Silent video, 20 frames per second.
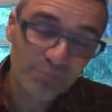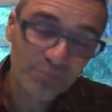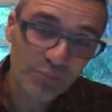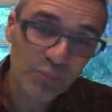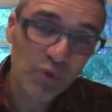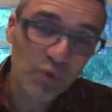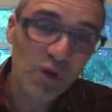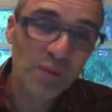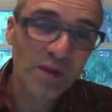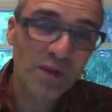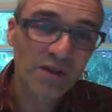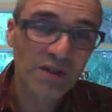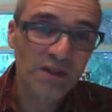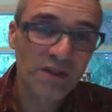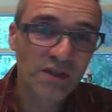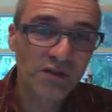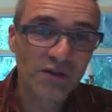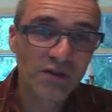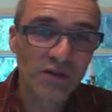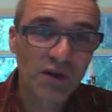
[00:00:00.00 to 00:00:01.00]
Pretty much
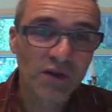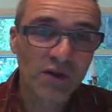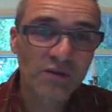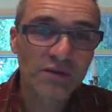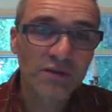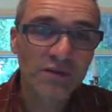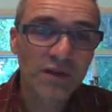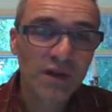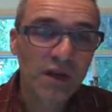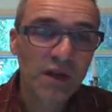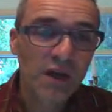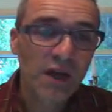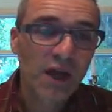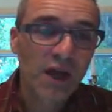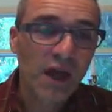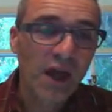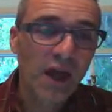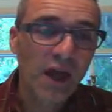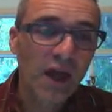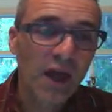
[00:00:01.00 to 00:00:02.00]
it's glucose.
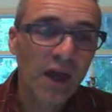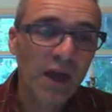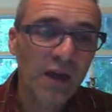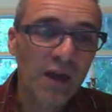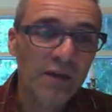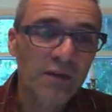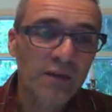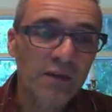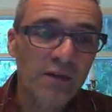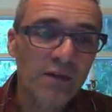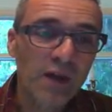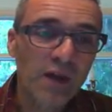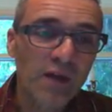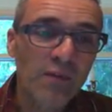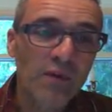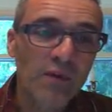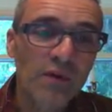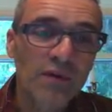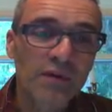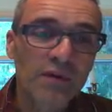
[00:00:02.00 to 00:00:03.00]
And they
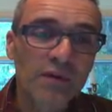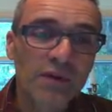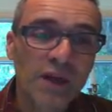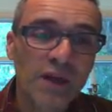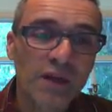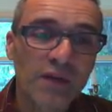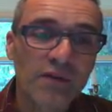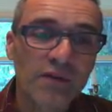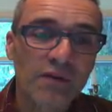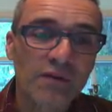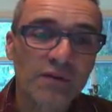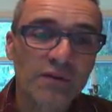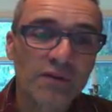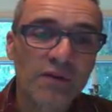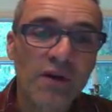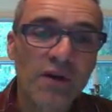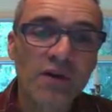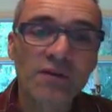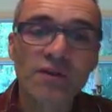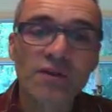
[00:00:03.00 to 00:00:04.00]
will take those
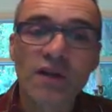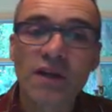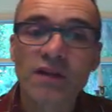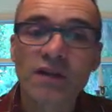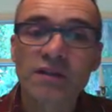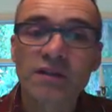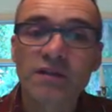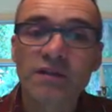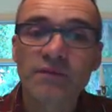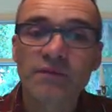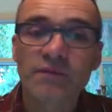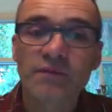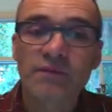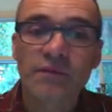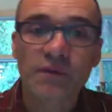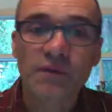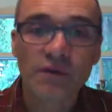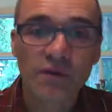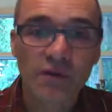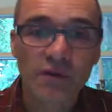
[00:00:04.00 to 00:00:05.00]
long chains of
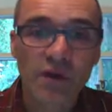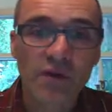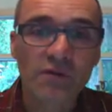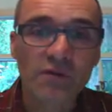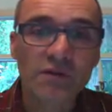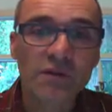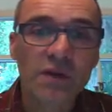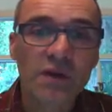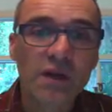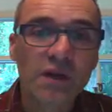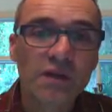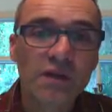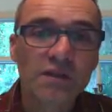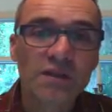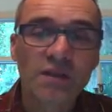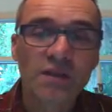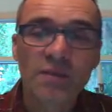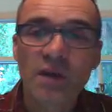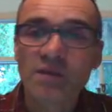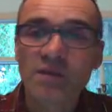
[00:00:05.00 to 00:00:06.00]
glucose,
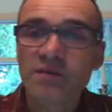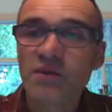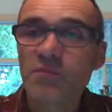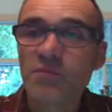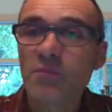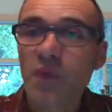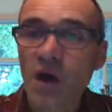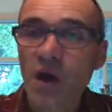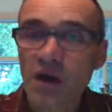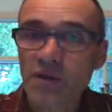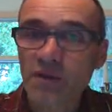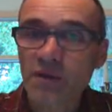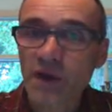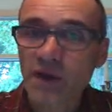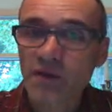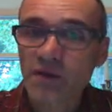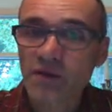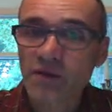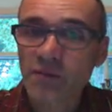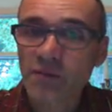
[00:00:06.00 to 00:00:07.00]
Sometimes they're
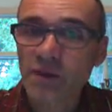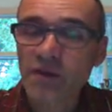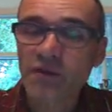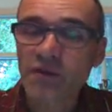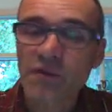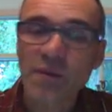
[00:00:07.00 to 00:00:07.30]
modified a little bit.